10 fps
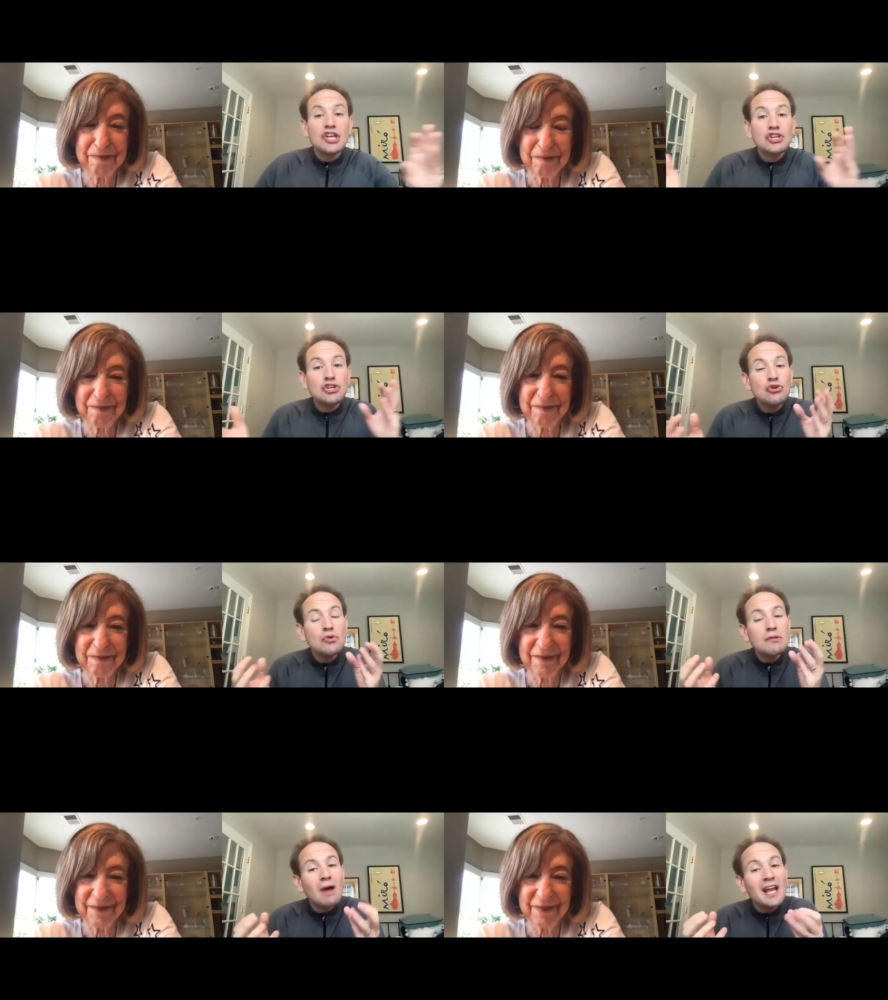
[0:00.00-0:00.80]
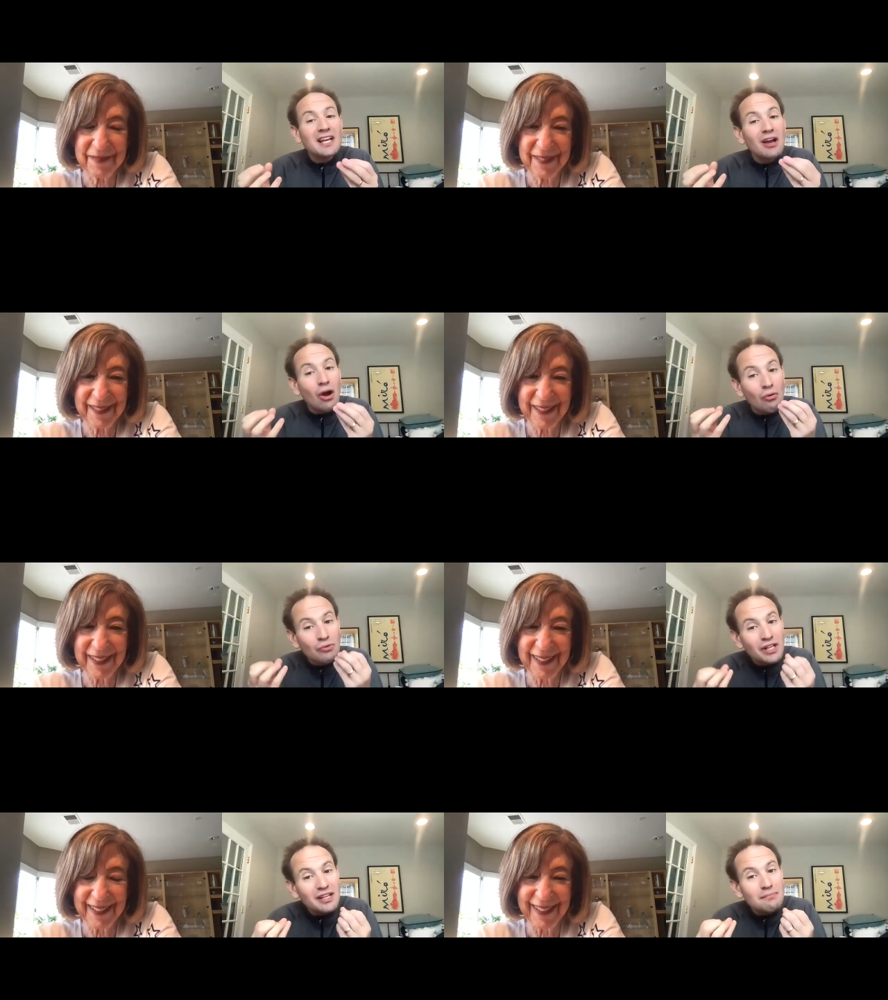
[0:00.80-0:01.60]
Speaker 1: you and Mike are
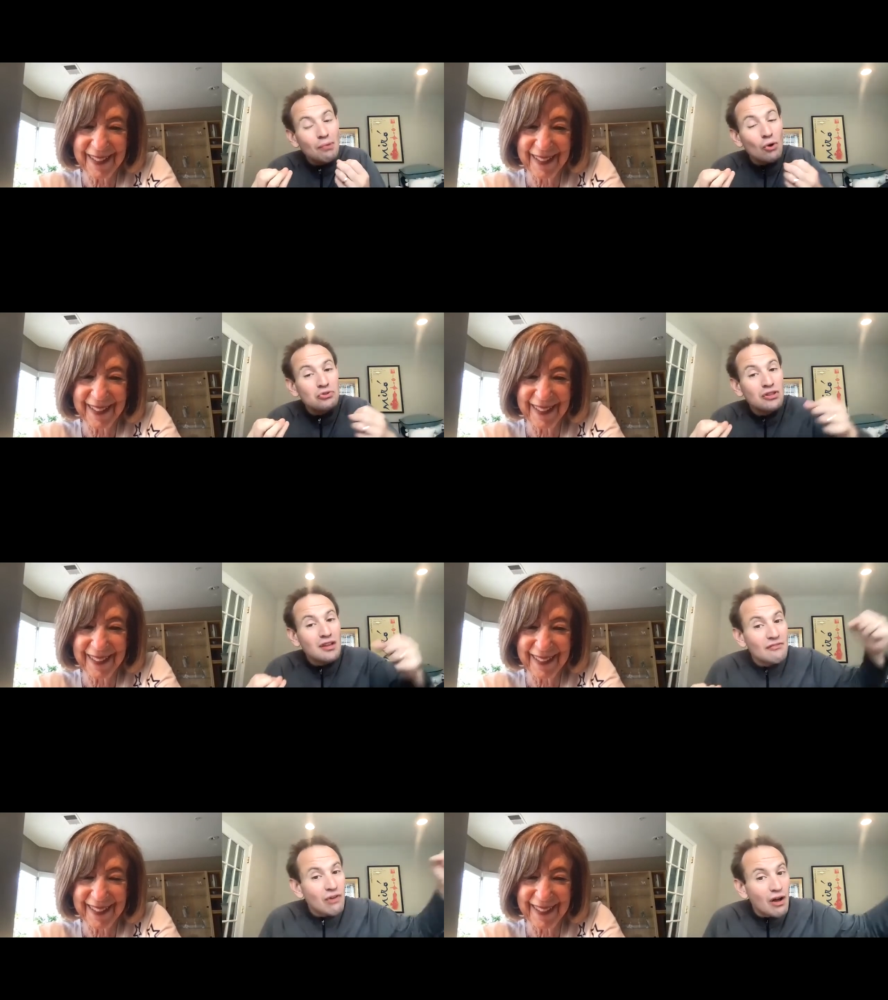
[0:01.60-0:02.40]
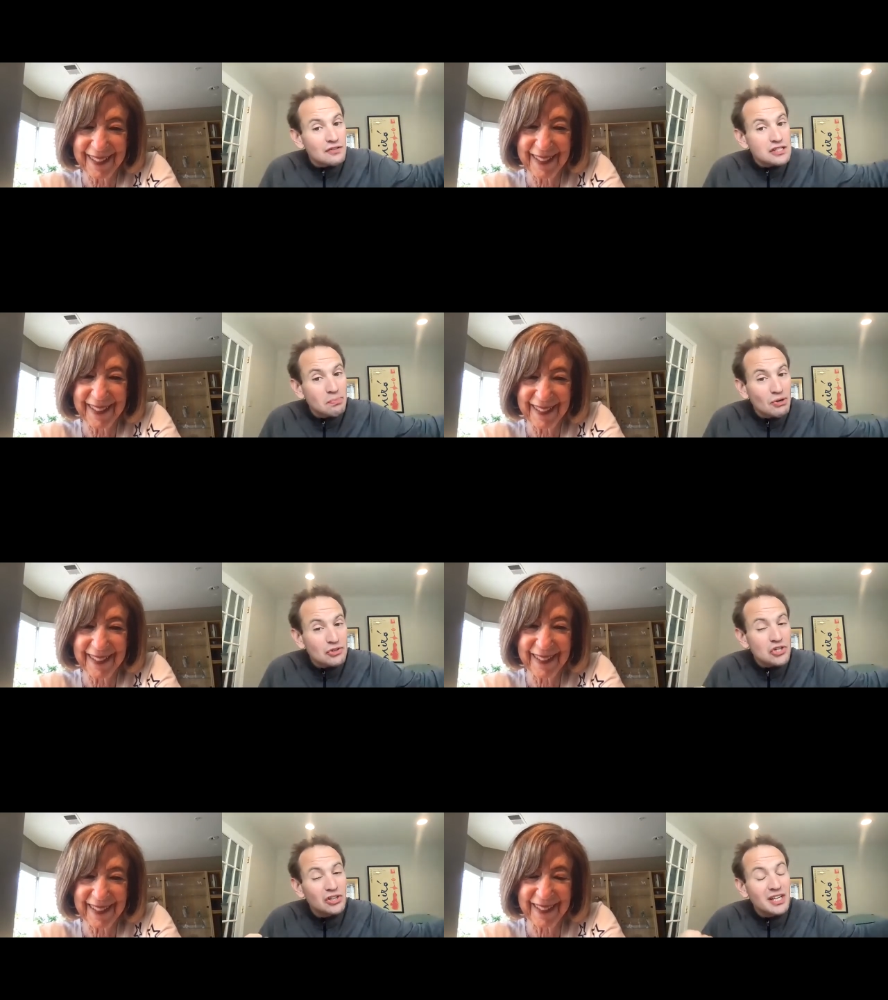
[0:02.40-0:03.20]
really involved
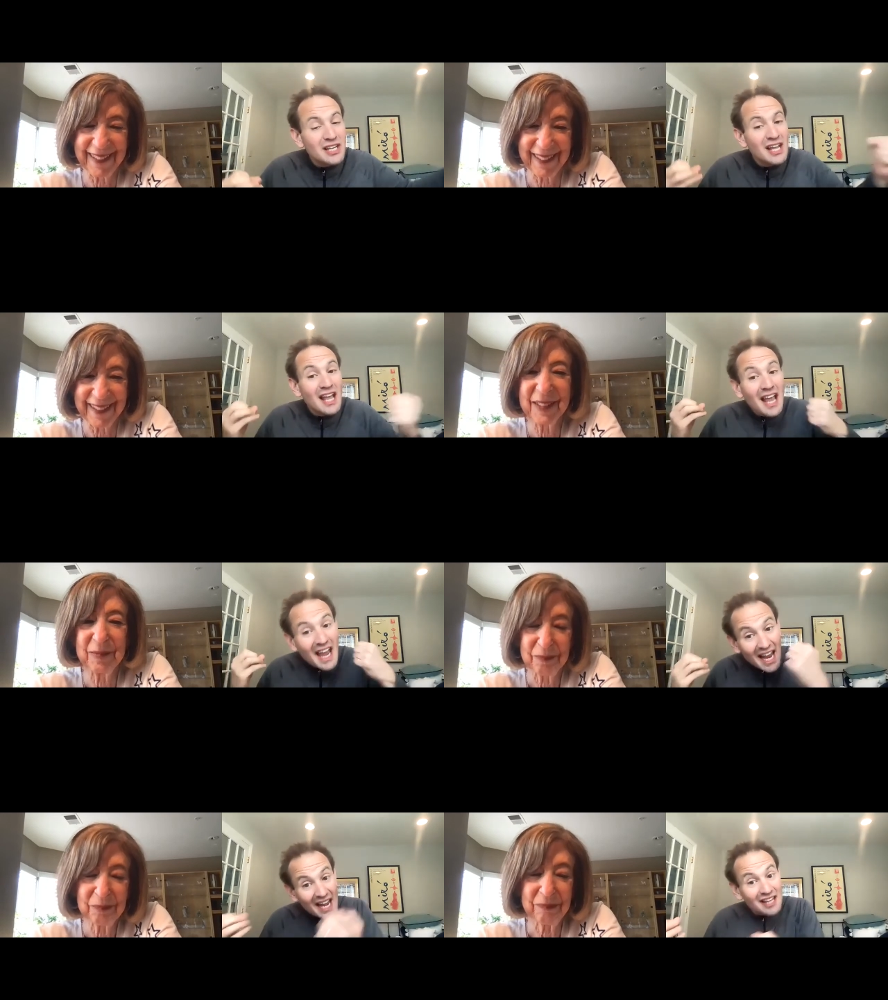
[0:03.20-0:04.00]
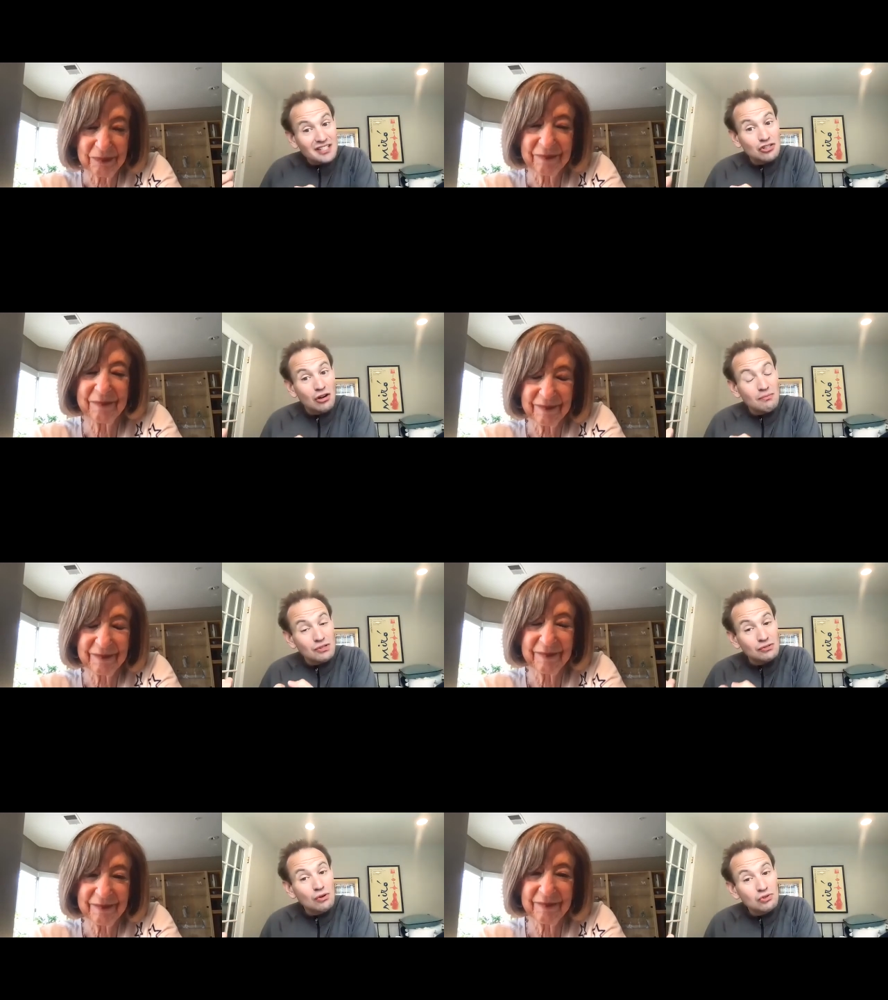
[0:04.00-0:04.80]
spiritually and in terms of
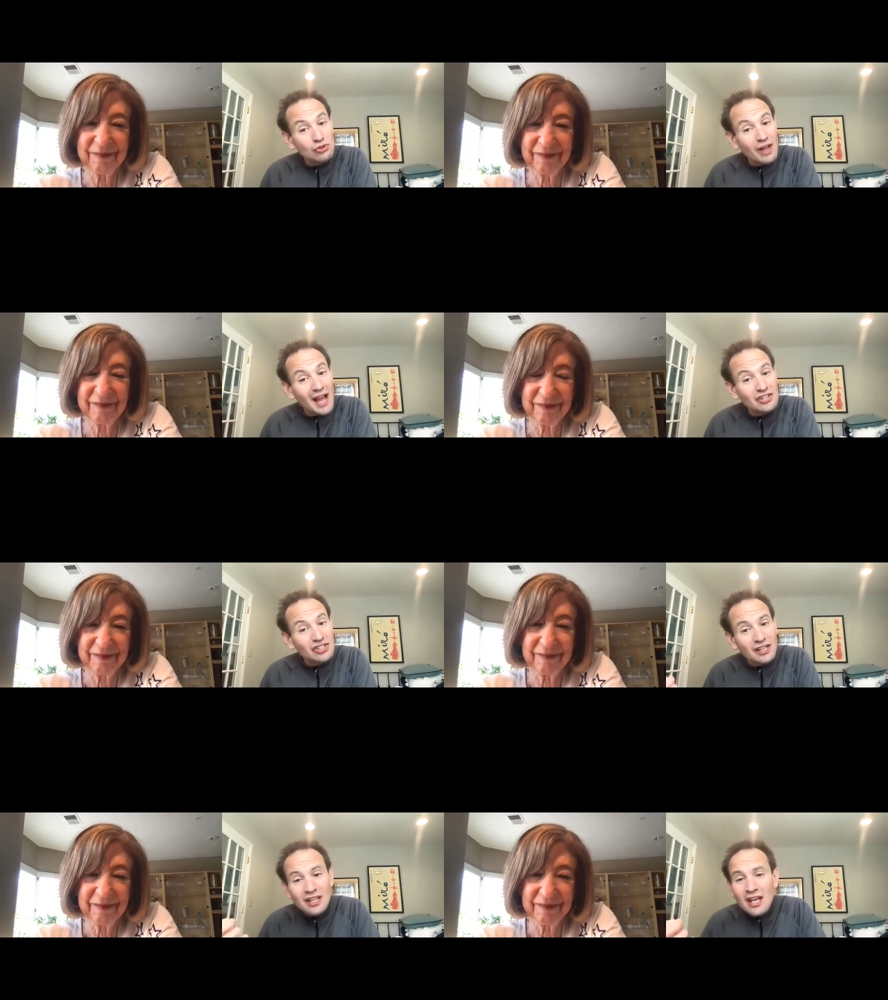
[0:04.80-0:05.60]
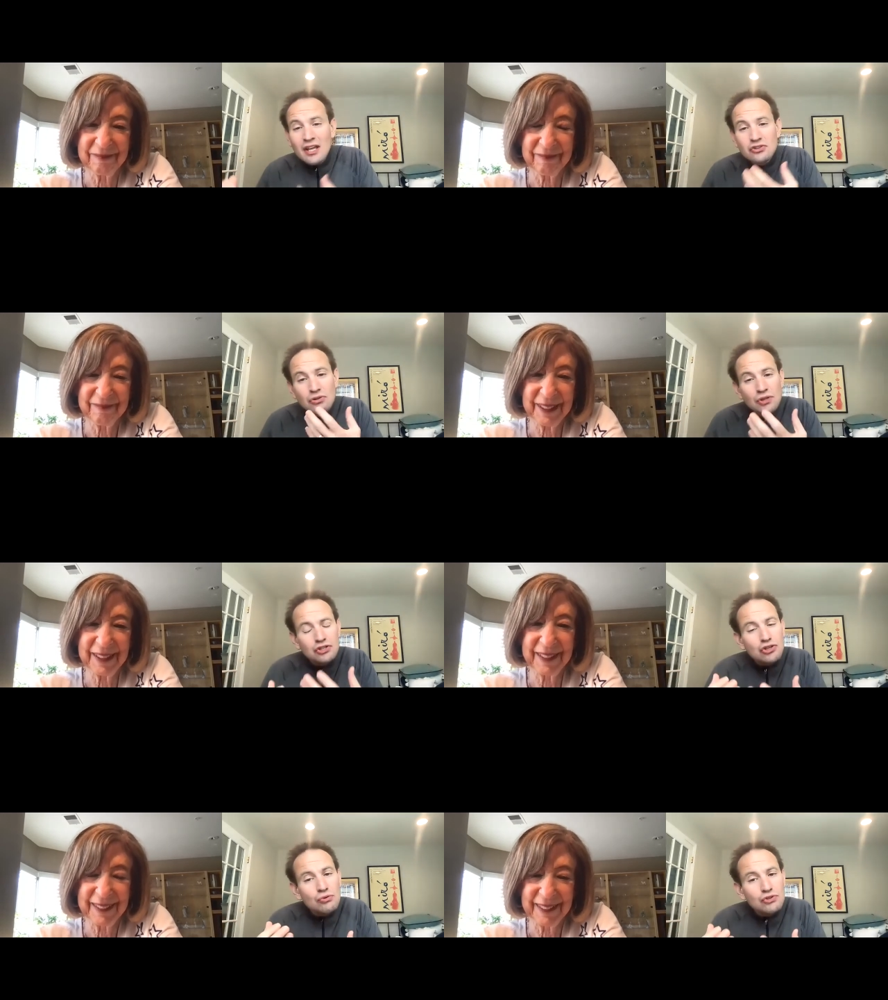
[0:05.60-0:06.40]
social action. Do the
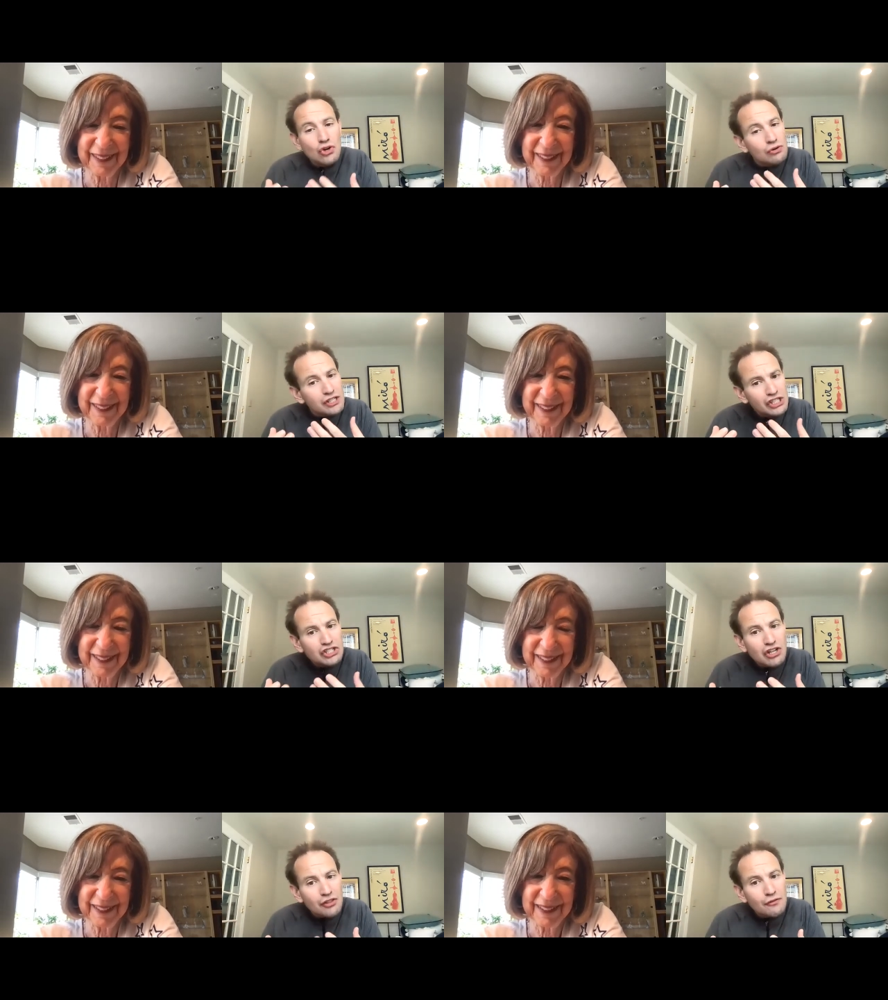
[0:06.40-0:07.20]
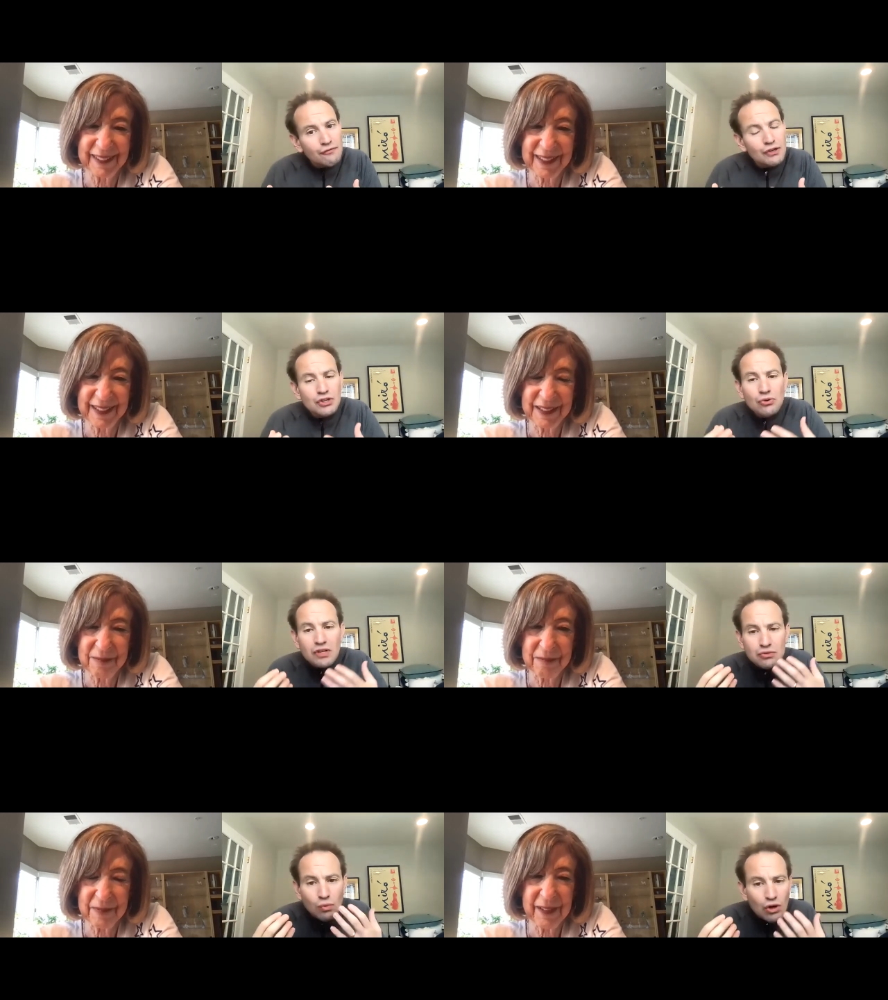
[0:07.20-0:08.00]
two nourish each other for you? Is
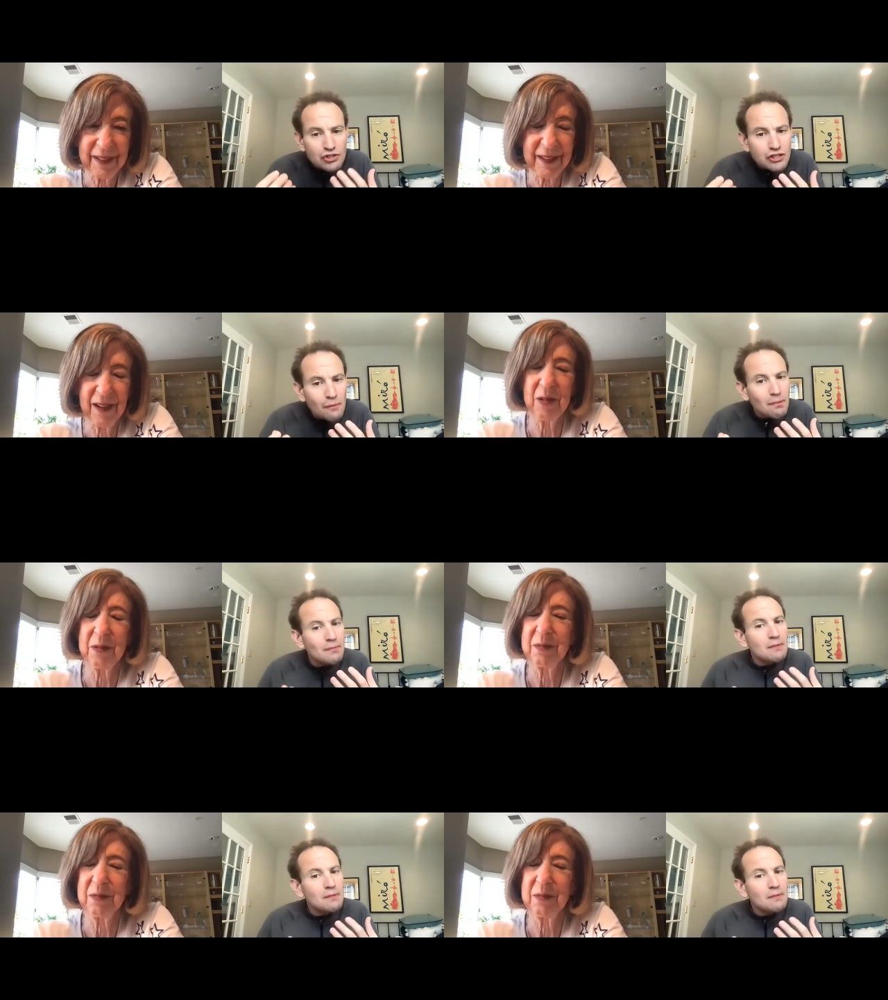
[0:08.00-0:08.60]
worship an